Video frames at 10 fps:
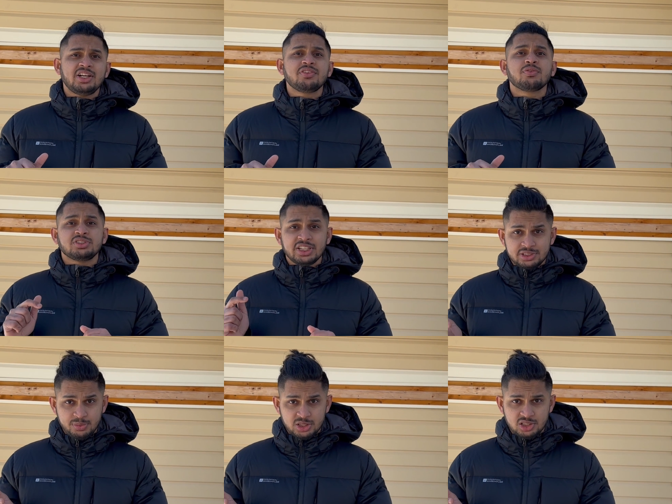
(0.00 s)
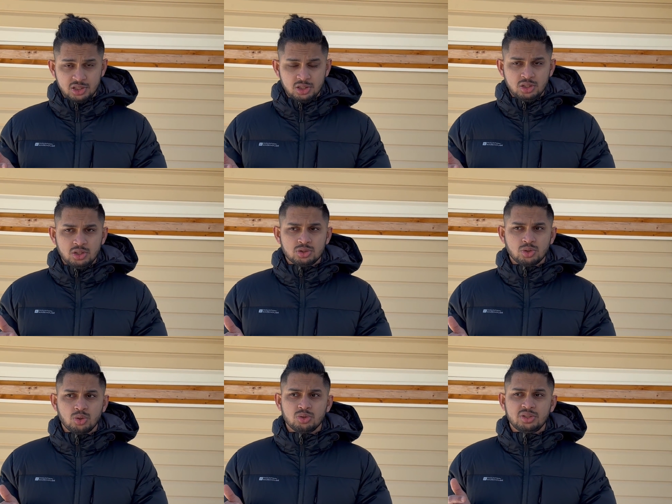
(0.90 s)
least for 6 months.
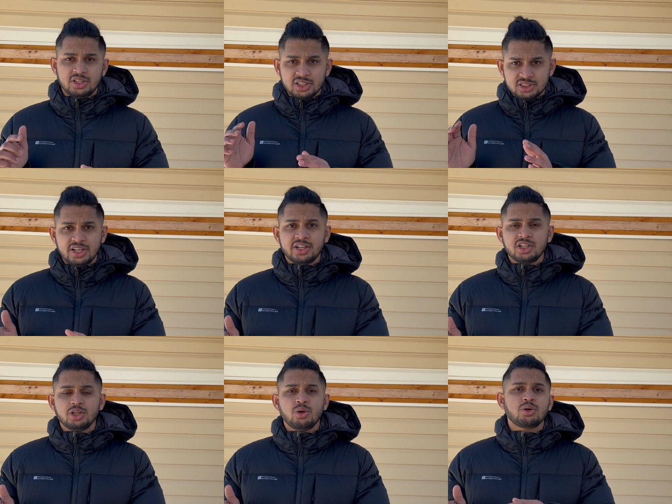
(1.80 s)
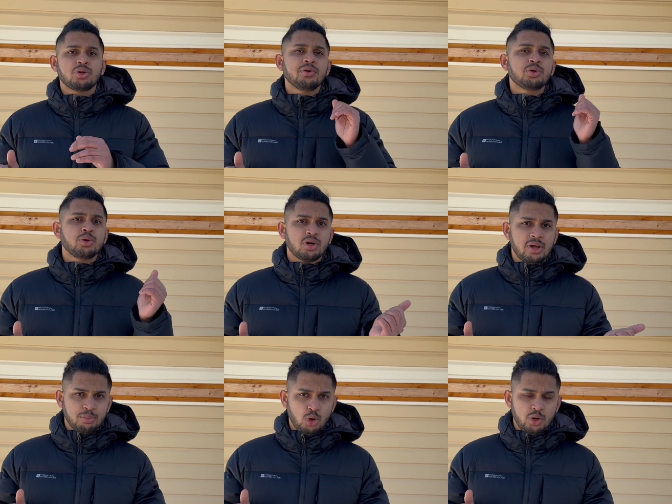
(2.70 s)
So this letter you have to give it to your
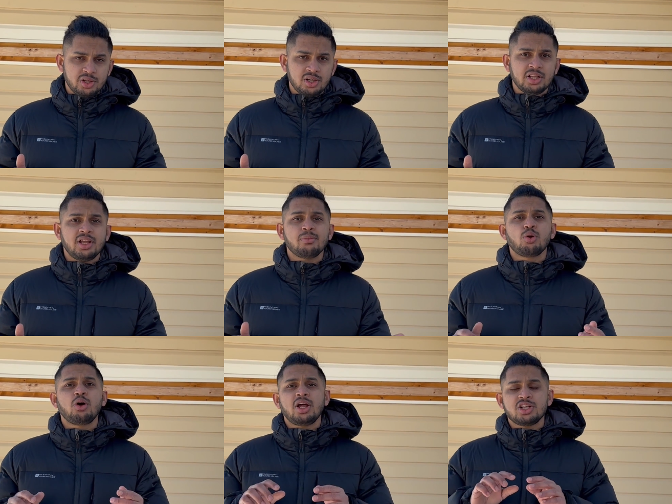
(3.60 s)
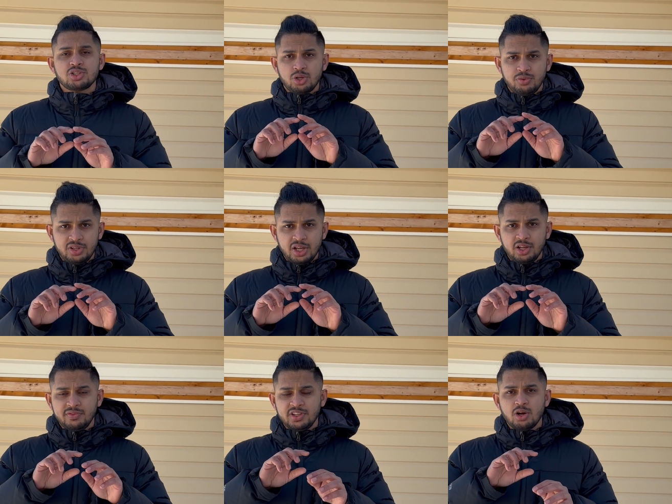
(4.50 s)
employer, and the employer has to give
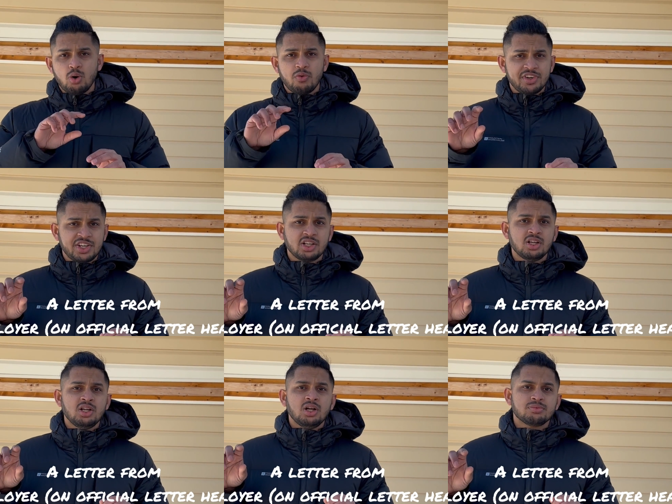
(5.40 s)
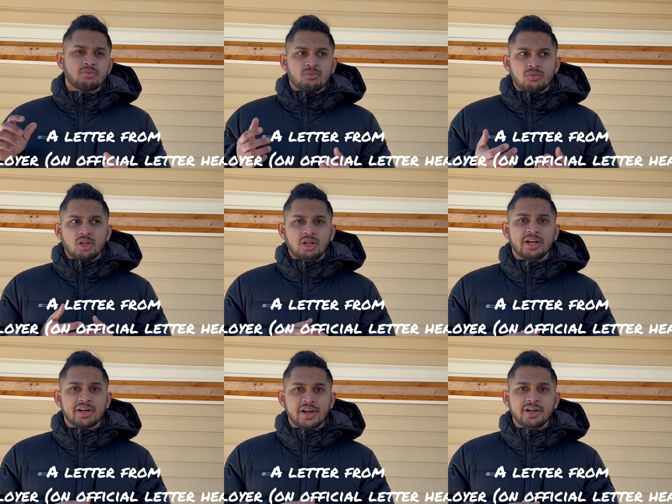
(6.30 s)
their official
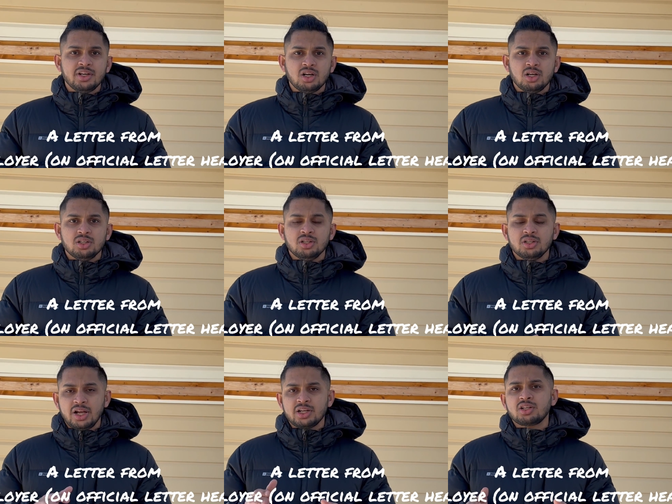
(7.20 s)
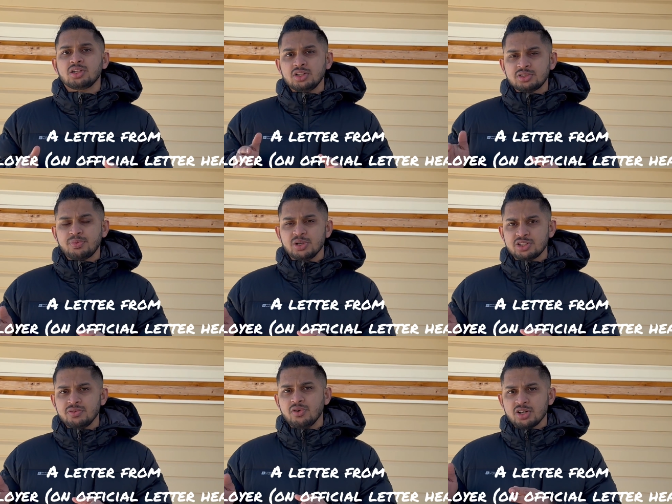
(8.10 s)
letterhead that this
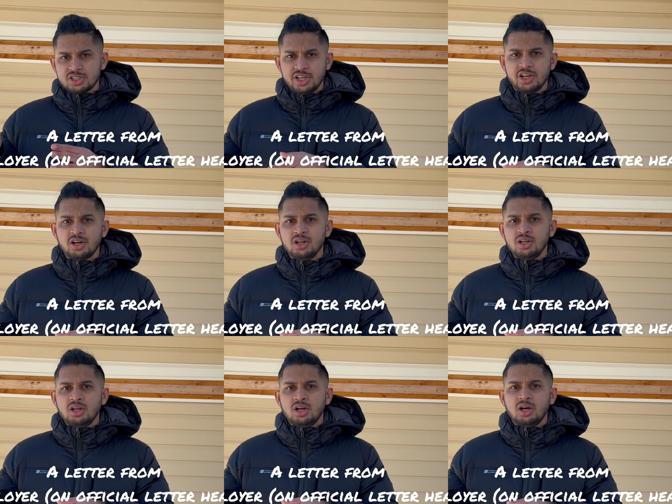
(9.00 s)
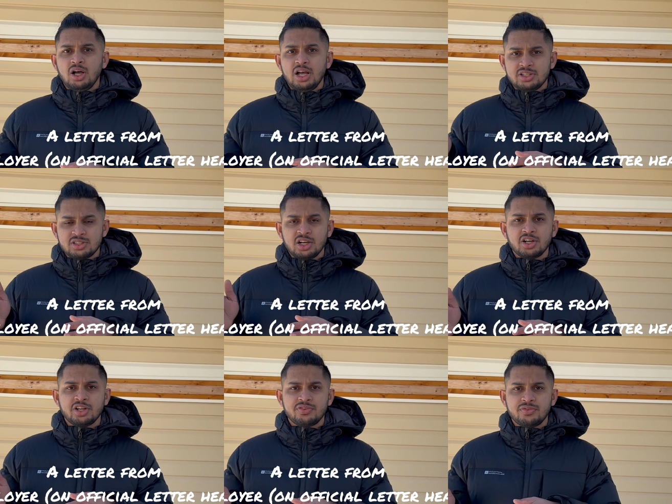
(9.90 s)
person works here, has
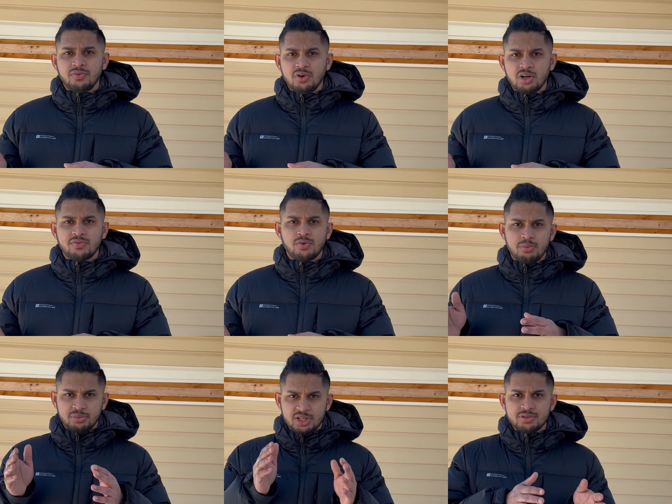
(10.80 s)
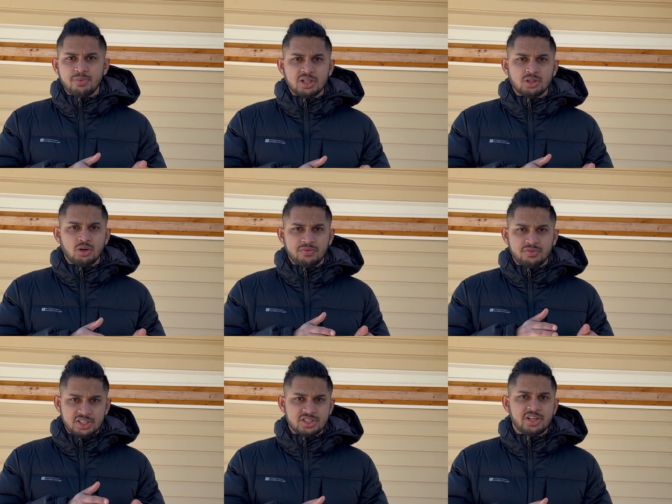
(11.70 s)
started his work from this month
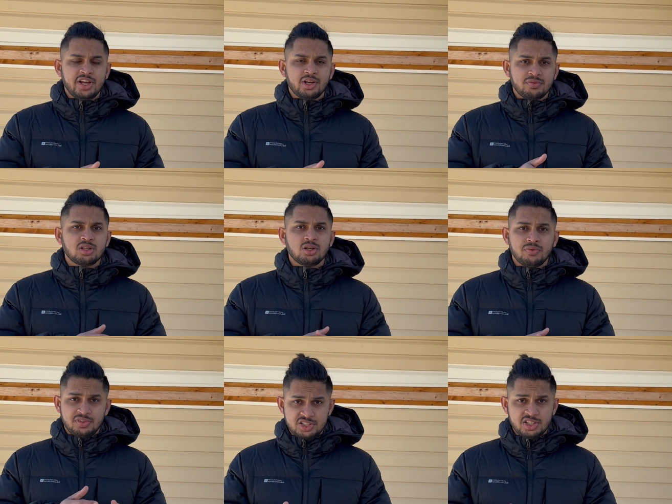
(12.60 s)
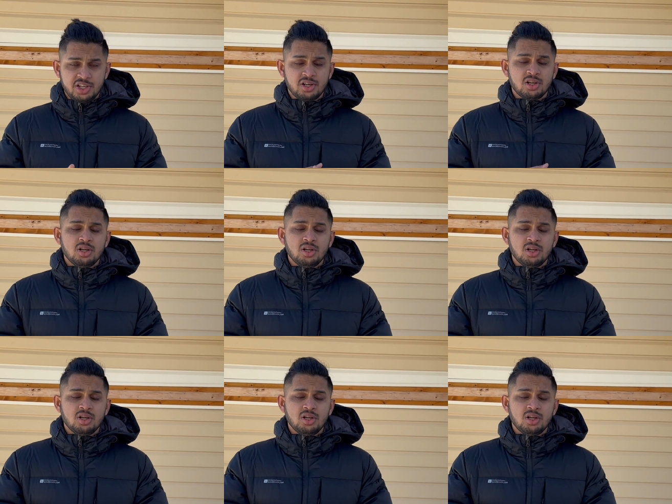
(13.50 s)
of this date of this year,